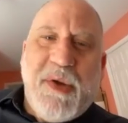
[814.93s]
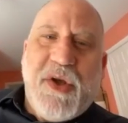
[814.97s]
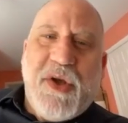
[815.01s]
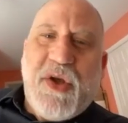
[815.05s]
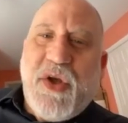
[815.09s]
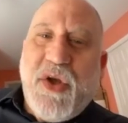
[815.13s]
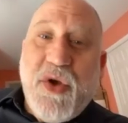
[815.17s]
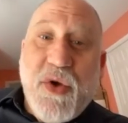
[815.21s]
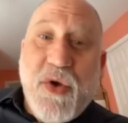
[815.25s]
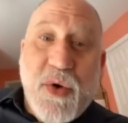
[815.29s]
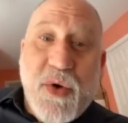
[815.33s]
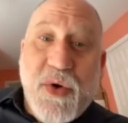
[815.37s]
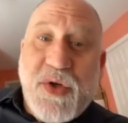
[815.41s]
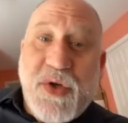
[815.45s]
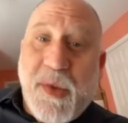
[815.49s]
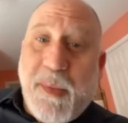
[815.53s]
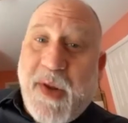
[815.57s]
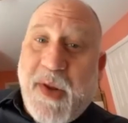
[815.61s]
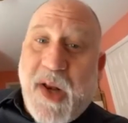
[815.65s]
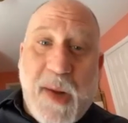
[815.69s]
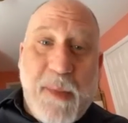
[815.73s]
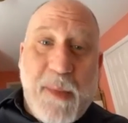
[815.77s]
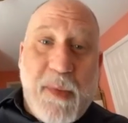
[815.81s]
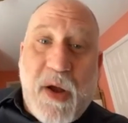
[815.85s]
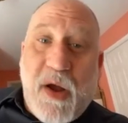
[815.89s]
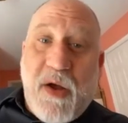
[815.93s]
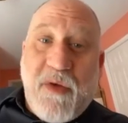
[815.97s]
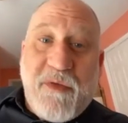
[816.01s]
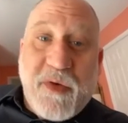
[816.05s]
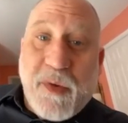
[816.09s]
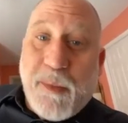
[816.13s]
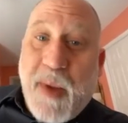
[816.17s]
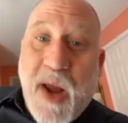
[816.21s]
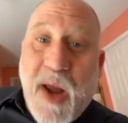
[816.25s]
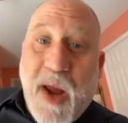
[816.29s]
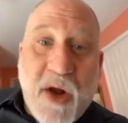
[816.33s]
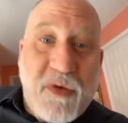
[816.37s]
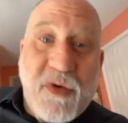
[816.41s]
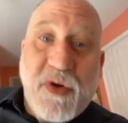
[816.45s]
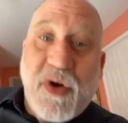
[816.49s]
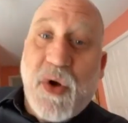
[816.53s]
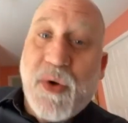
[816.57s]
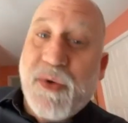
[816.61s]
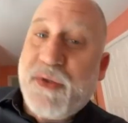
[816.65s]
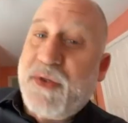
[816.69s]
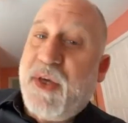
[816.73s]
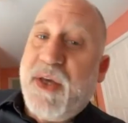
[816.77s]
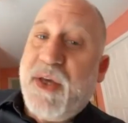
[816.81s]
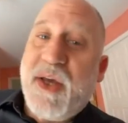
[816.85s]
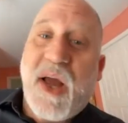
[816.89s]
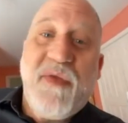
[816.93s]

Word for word: huge. I mean, I'm all for macrodosing.